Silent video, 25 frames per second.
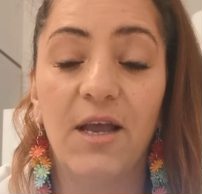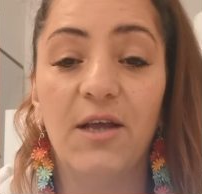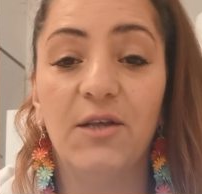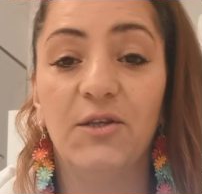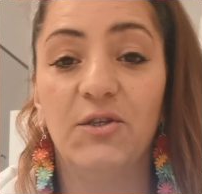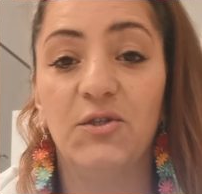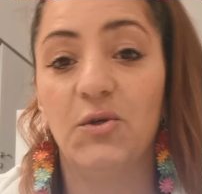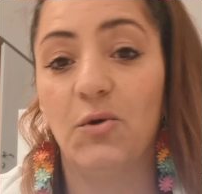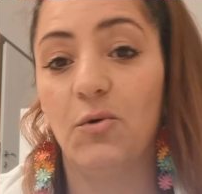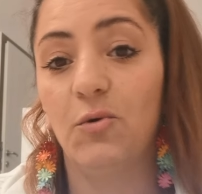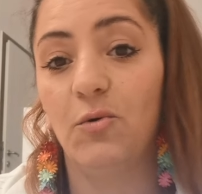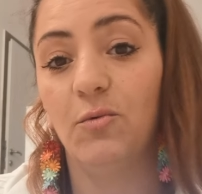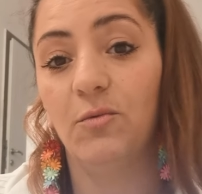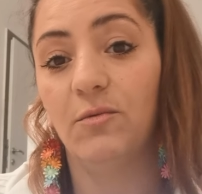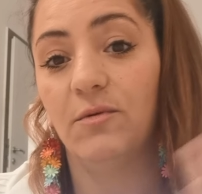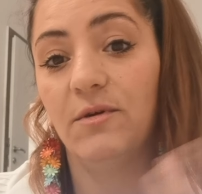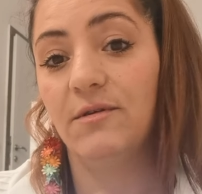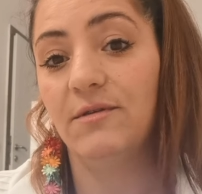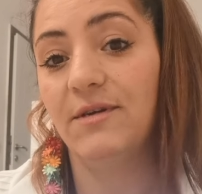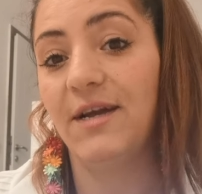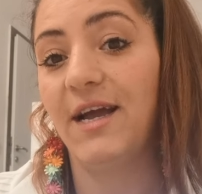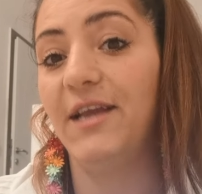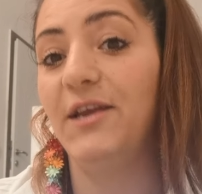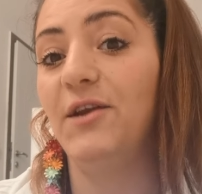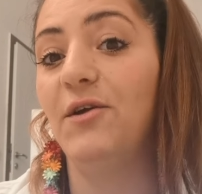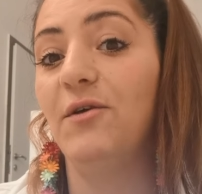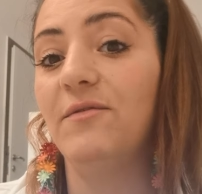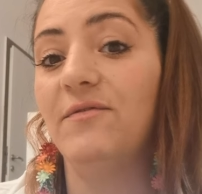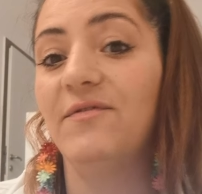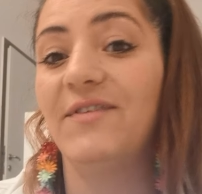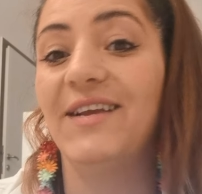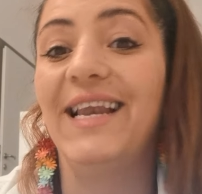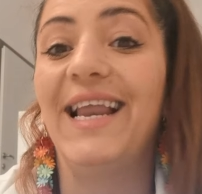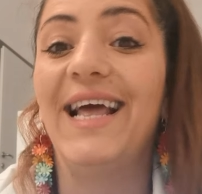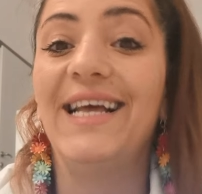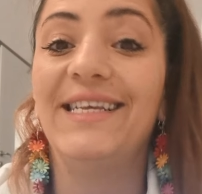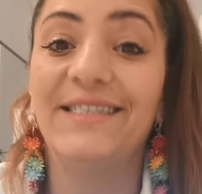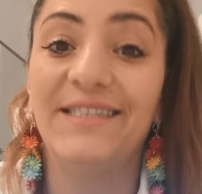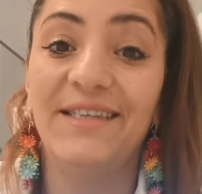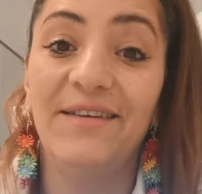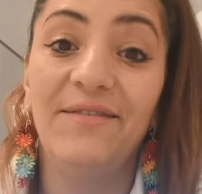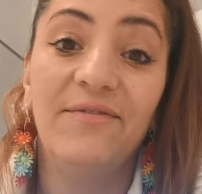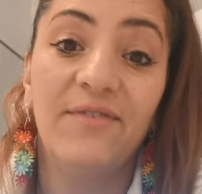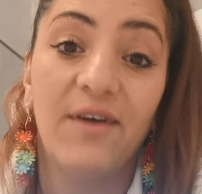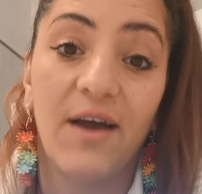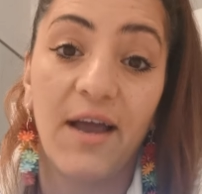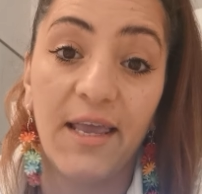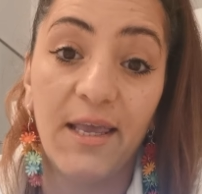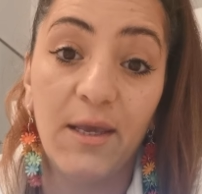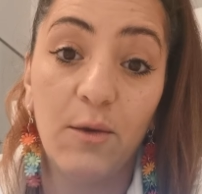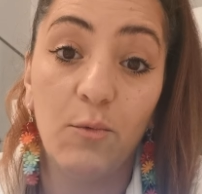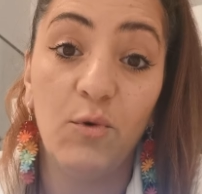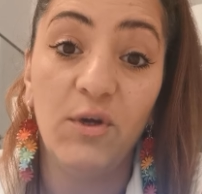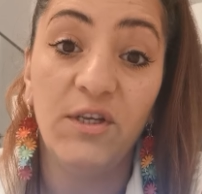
So kind of classifying